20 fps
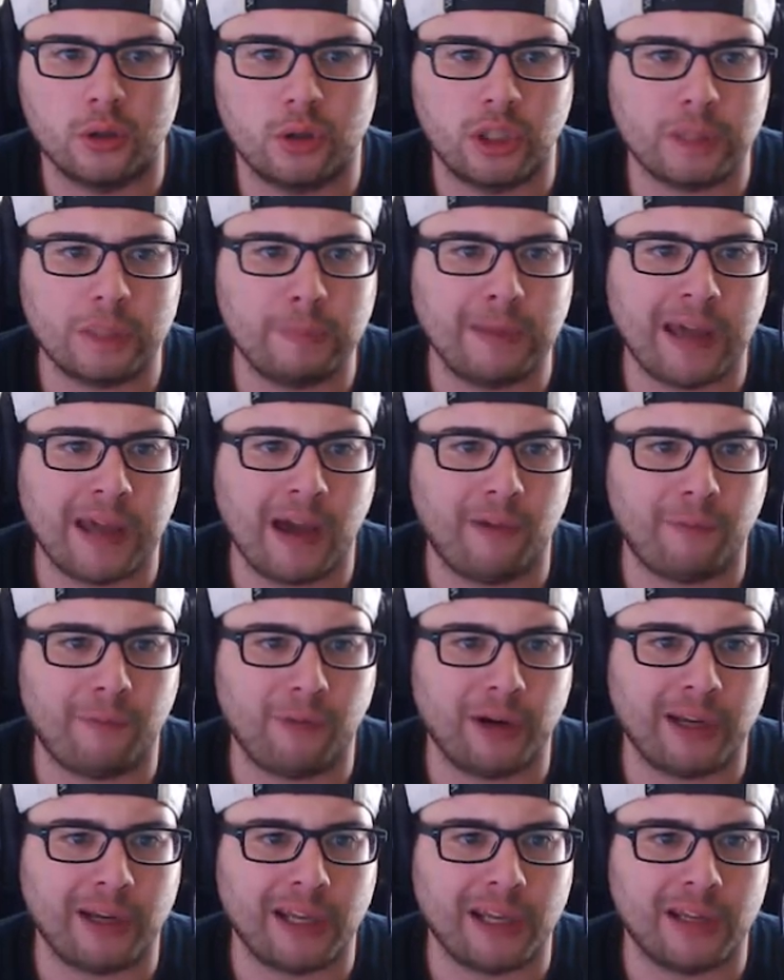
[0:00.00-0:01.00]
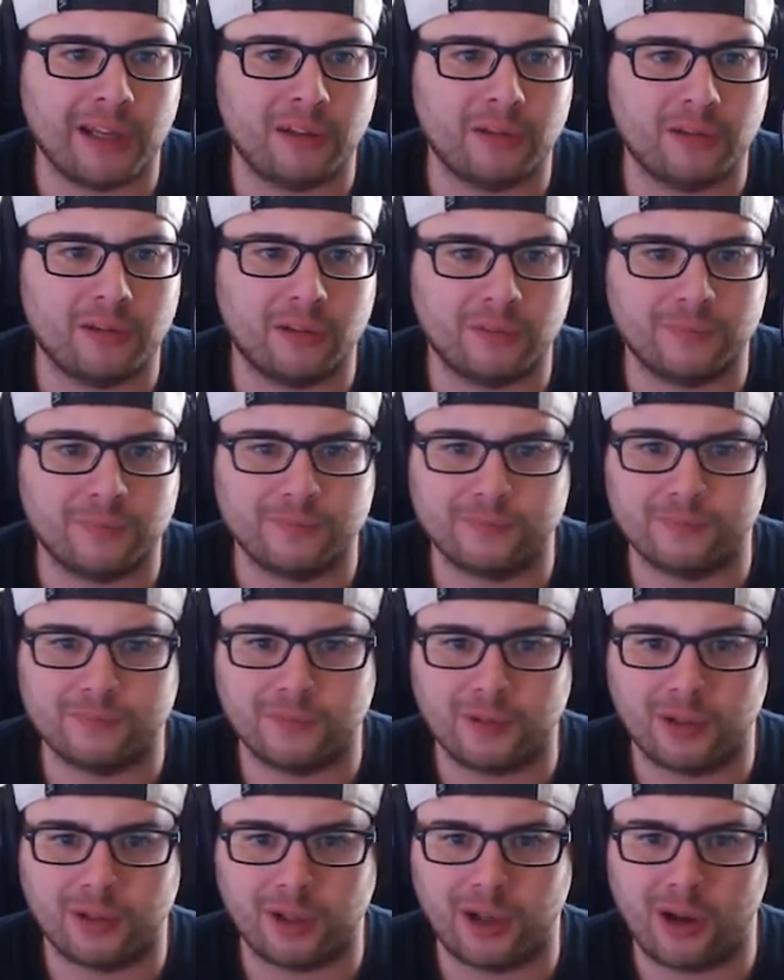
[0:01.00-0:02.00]
She could be out freaking,
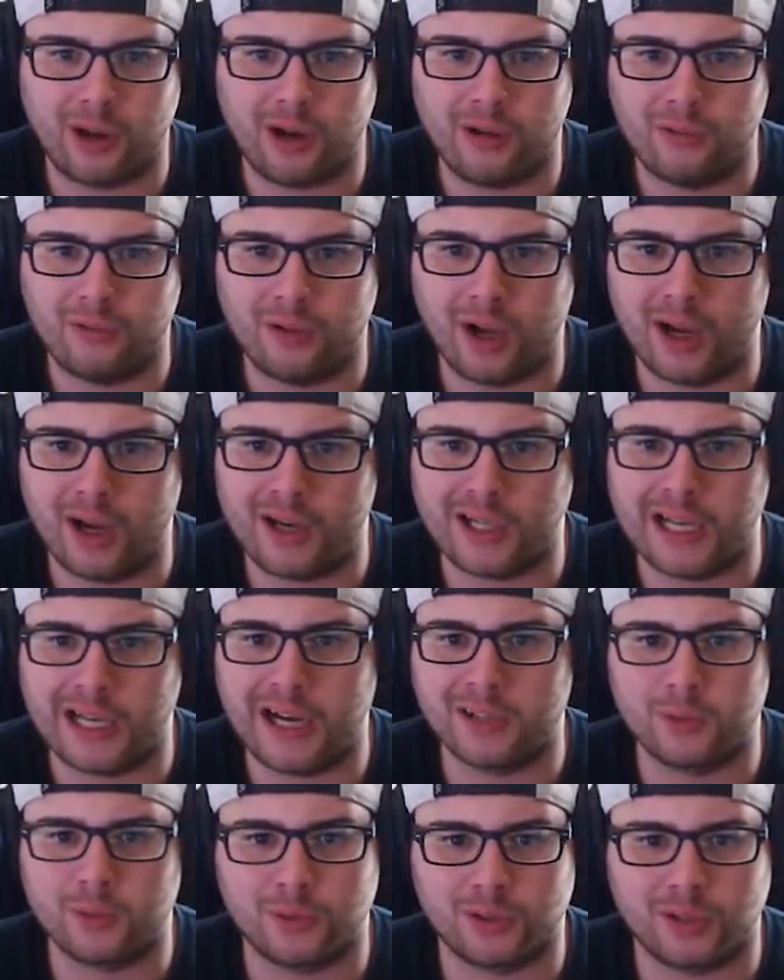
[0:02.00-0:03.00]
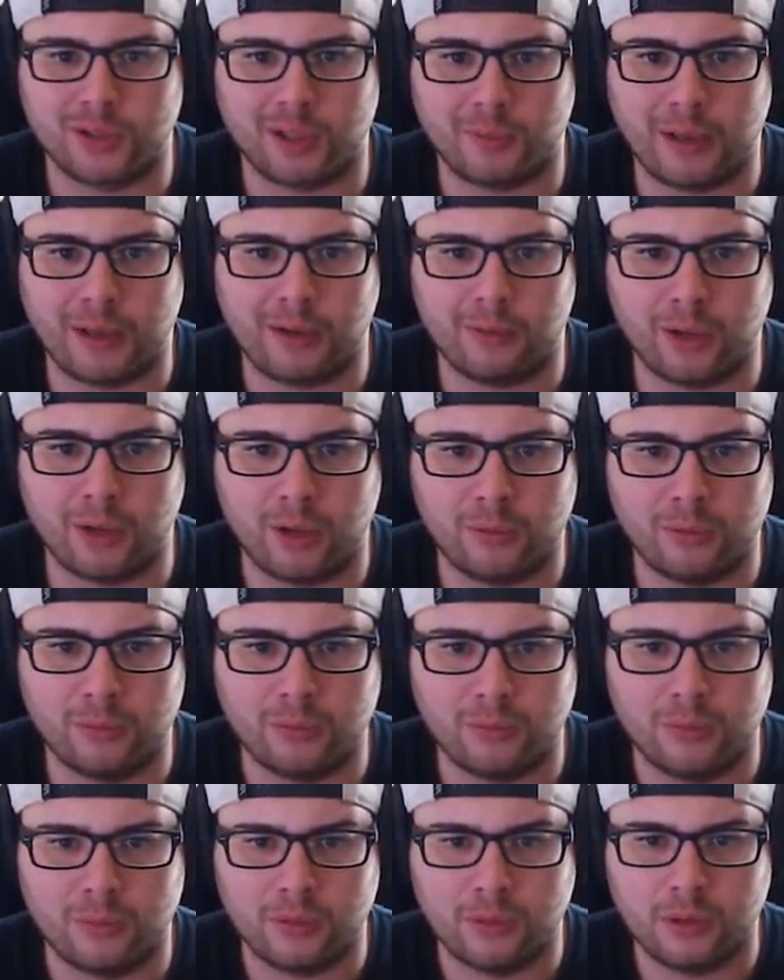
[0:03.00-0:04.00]
you know, hunting dinosaurs or something. I don't know.
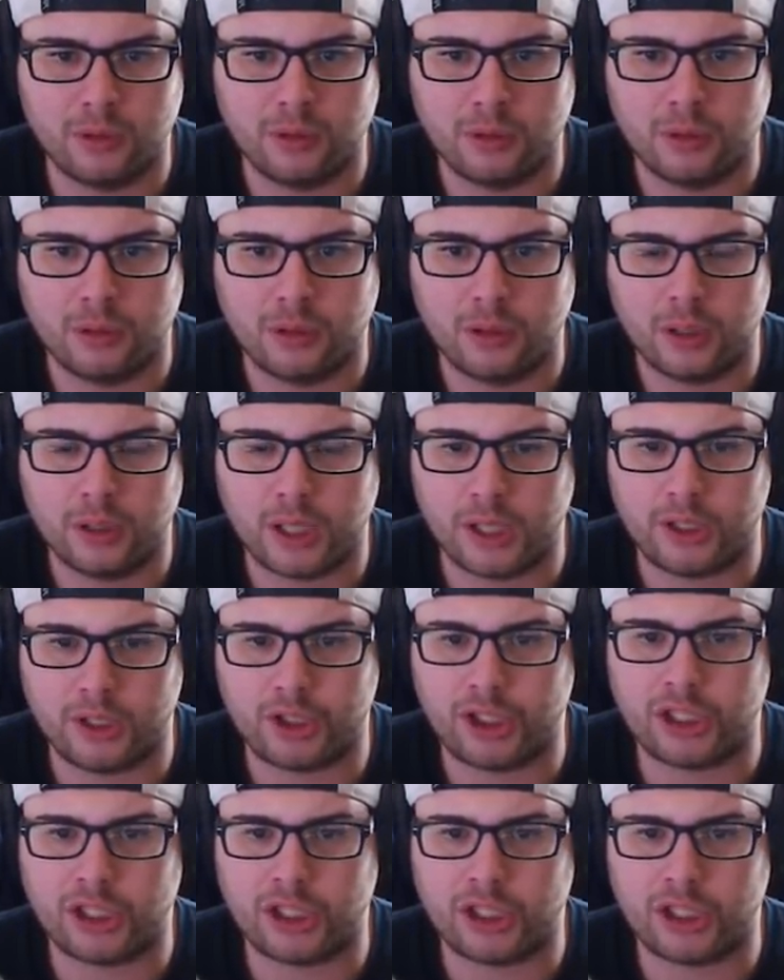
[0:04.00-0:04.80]
And then